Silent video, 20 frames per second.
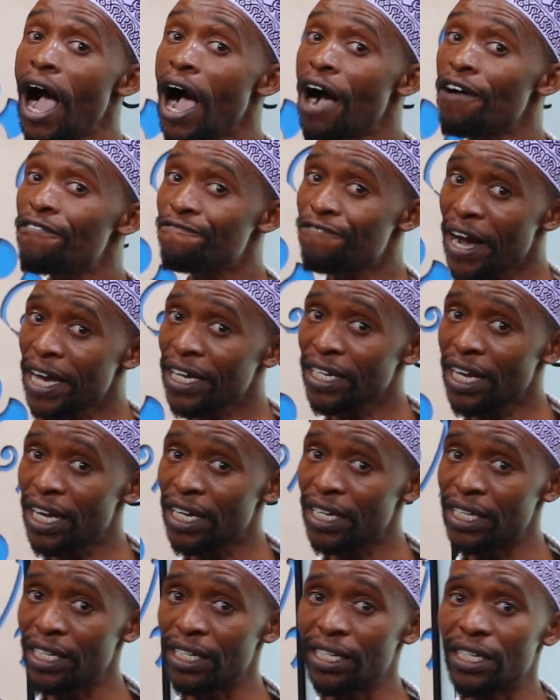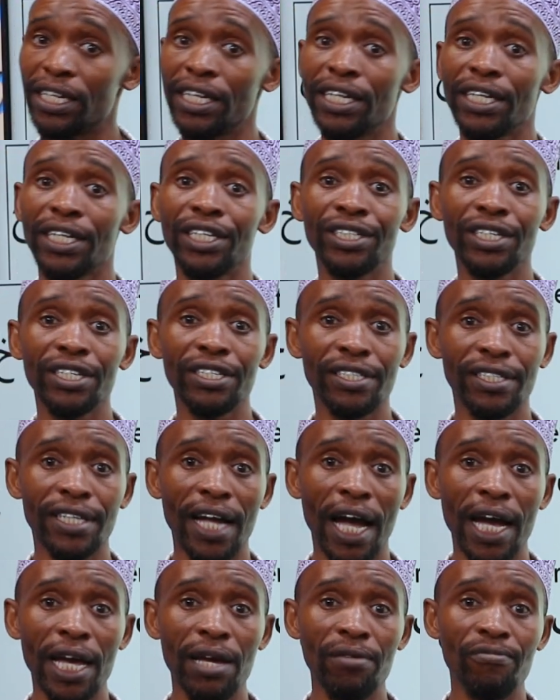Finally, It is
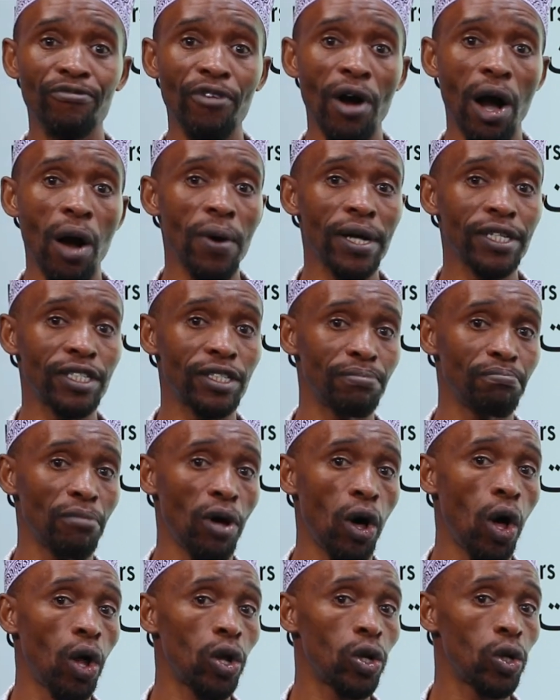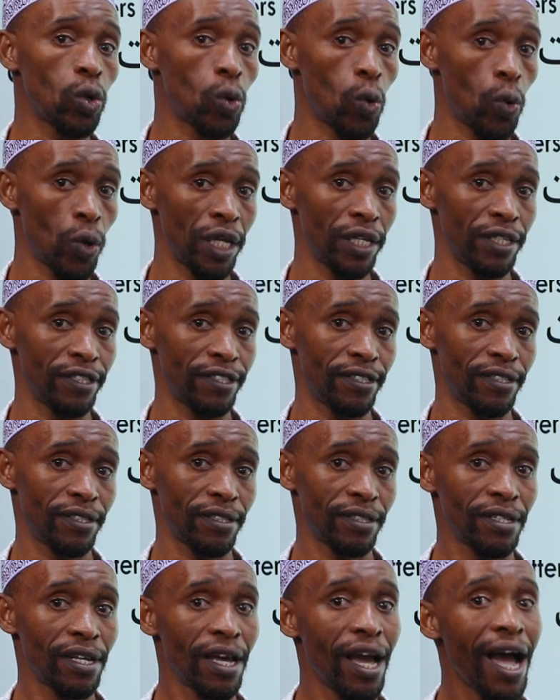time for our small quiz.
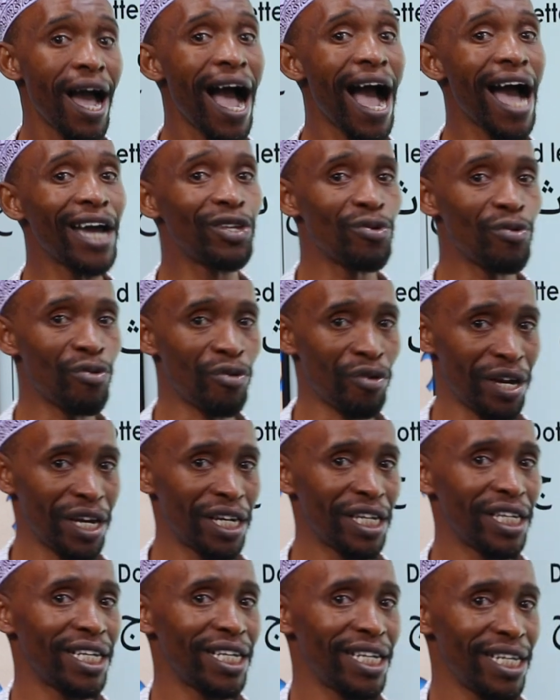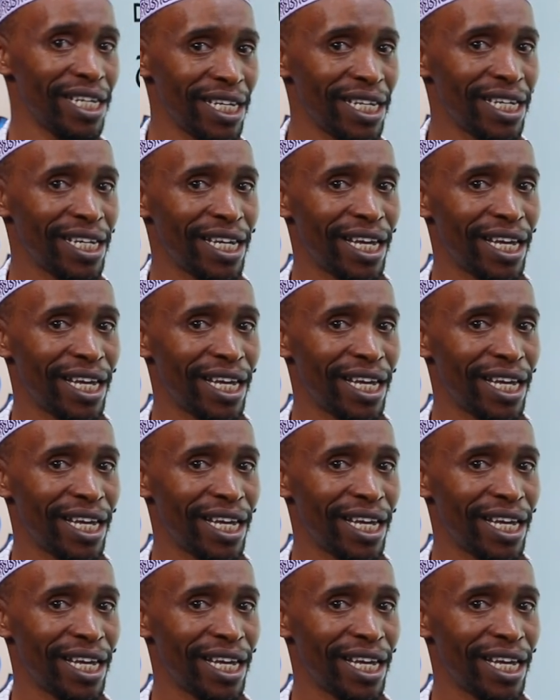Are you ready?